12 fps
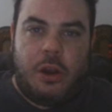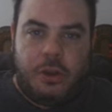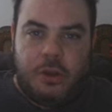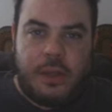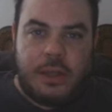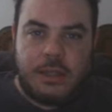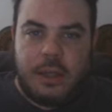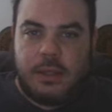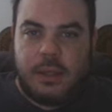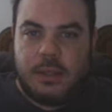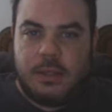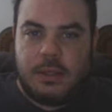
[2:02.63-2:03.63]
do things like
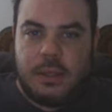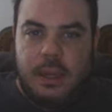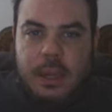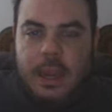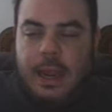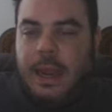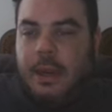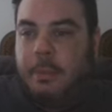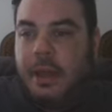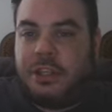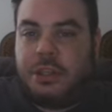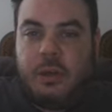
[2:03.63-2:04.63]
this and
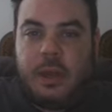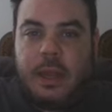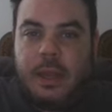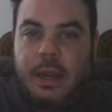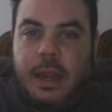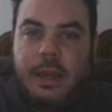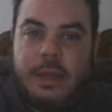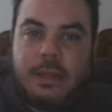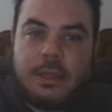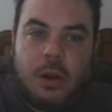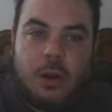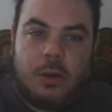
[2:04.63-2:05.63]
make sure that
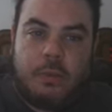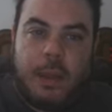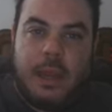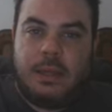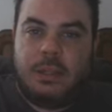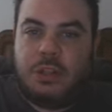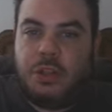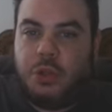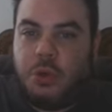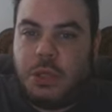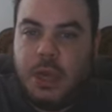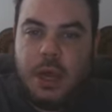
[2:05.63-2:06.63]
Canadians aren't paying
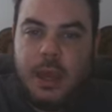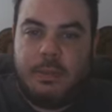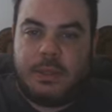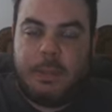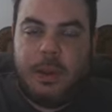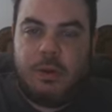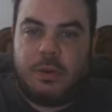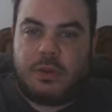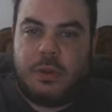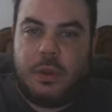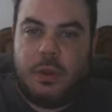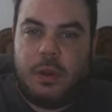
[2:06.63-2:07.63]
2 times amount
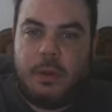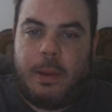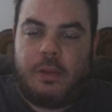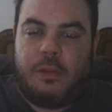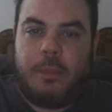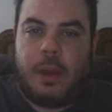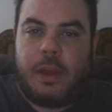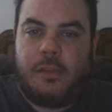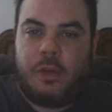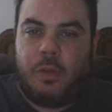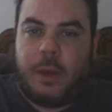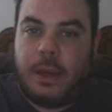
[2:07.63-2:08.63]
of money
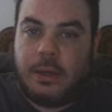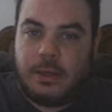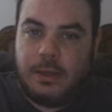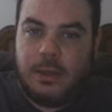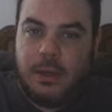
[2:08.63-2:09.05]
for rent